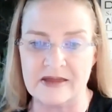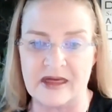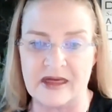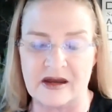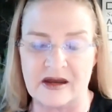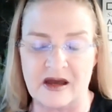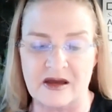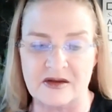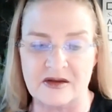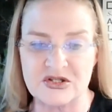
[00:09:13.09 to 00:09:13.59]
that
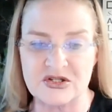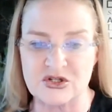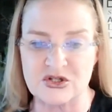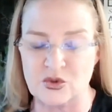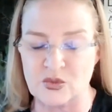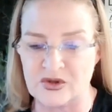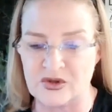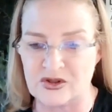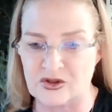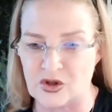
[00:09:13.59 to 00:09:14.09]
a
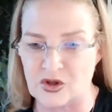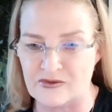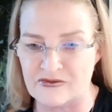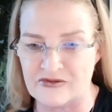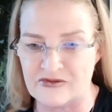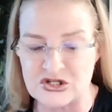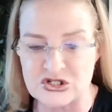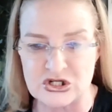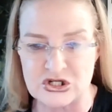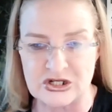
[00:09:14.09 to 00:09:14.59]
student with low
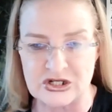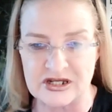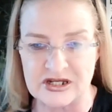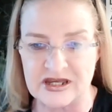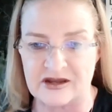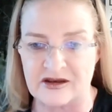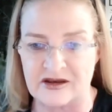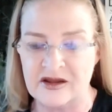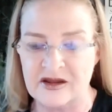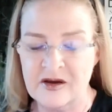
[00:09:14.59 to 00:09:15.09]
vision
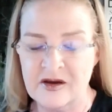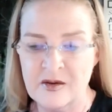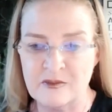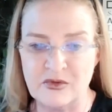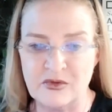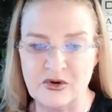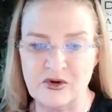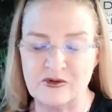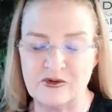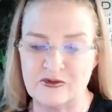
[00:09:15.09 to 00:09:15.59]
can
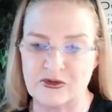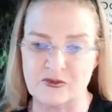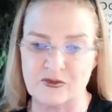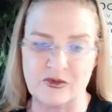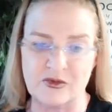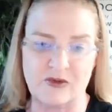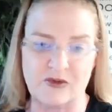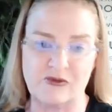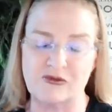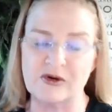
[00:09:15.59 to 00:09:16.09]
move
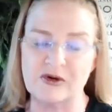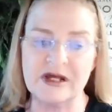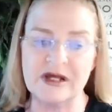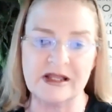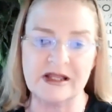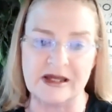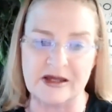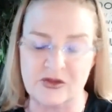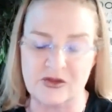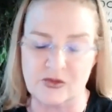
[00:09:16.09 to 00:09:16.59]

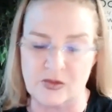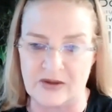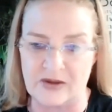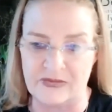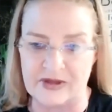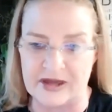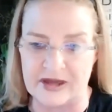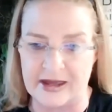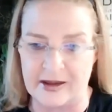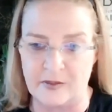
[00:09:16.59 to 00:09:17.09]
freely throughout
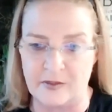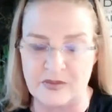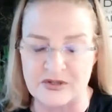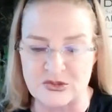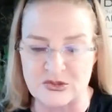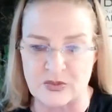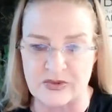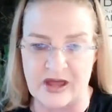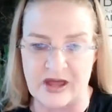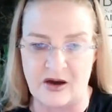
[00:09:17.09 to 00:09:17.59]
the
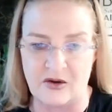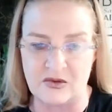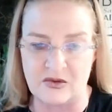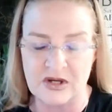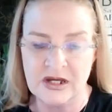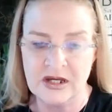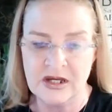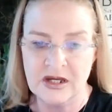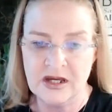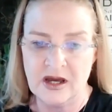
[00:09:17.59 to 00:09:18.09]
campus without
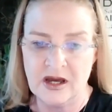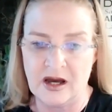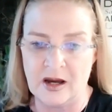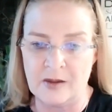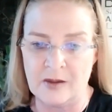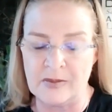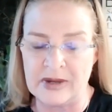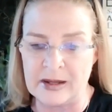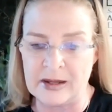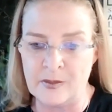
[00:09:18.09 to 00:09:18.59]

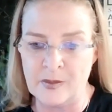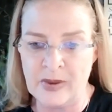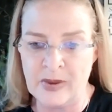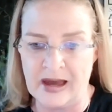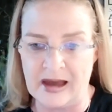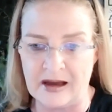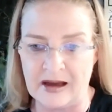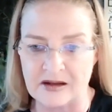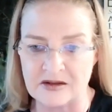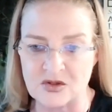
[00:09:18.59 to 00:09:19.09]

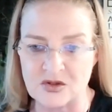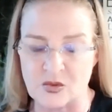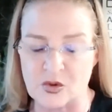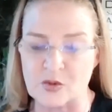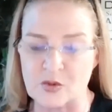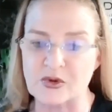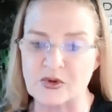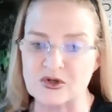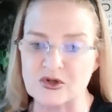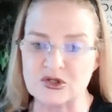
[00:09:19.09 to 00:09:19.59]
impact, or
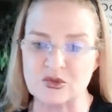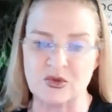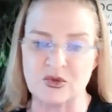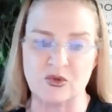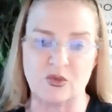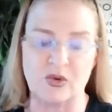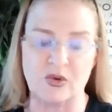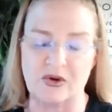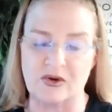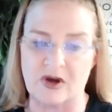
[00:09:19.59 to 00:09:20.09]
a person with